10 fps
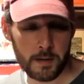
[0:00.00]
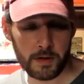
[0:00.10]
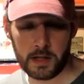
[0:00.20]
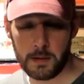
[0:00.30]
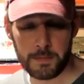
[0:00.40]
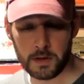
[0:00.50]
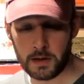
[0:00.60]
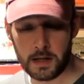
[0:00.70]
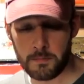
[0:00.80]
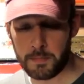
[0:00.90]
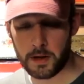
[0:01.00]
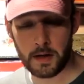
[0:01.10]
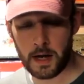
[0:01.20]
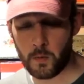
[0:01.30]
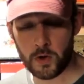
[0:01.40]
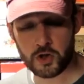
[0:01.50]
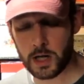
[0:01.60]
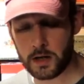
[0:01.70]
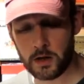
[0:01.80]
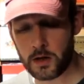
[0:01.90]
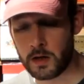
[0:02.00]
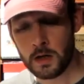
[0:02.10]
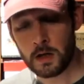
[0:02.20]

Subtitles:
able to keep it lit, but I wish I could.